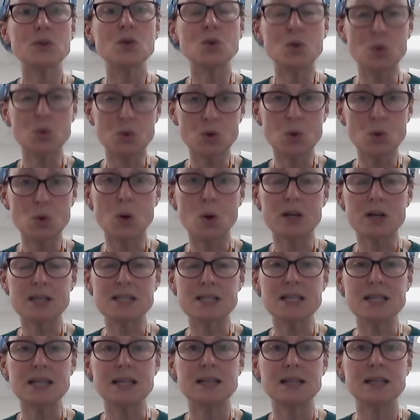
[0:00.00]
good
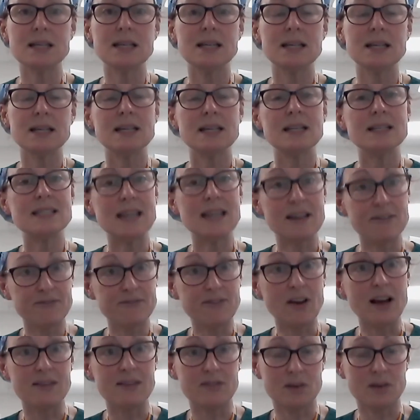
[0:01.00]
quality day
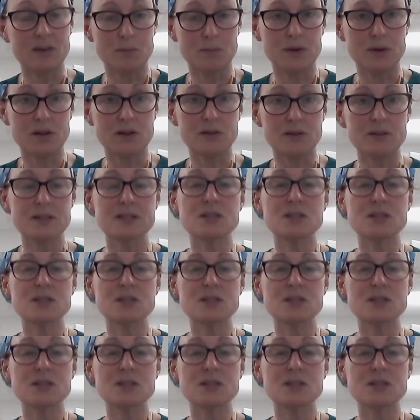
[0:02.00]
five embryos.